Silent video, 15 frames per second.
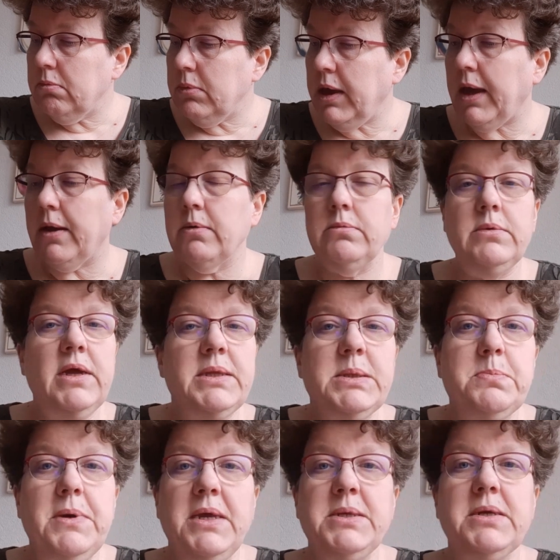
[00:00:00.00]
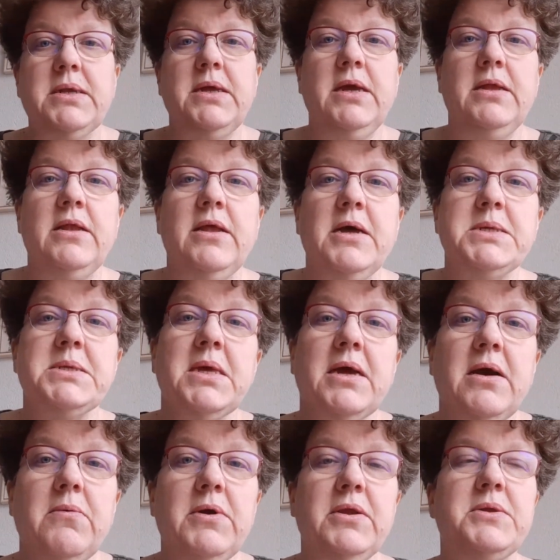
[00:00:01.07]
Yeah, that's basically the last thing
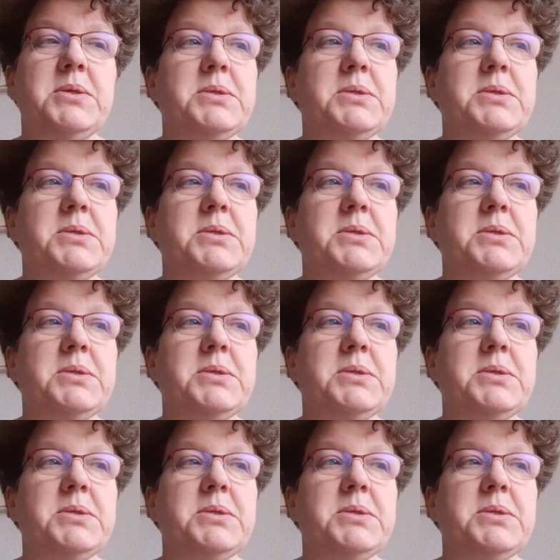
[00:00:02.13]
I wanted to